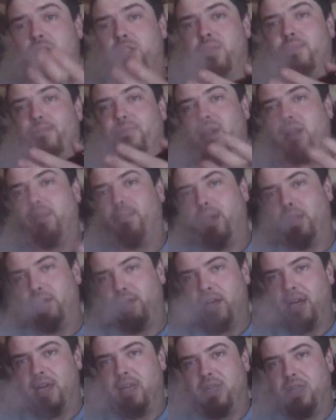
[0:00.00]
something about
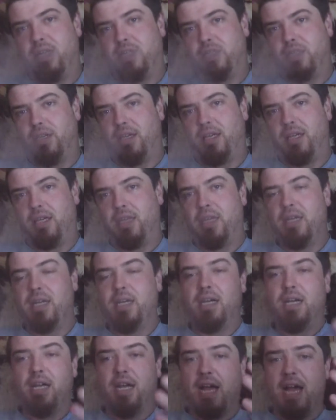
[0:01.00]
it I dislike.
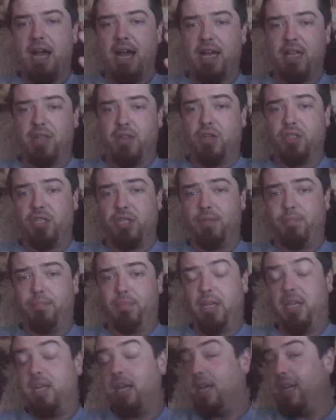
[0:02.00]
It doesn't
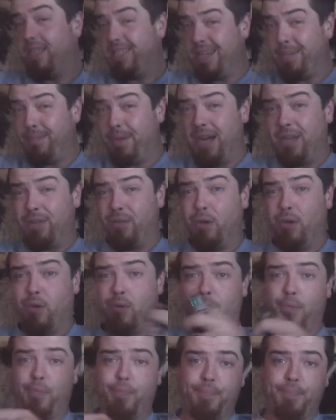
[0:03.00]
mean it's a bad oil.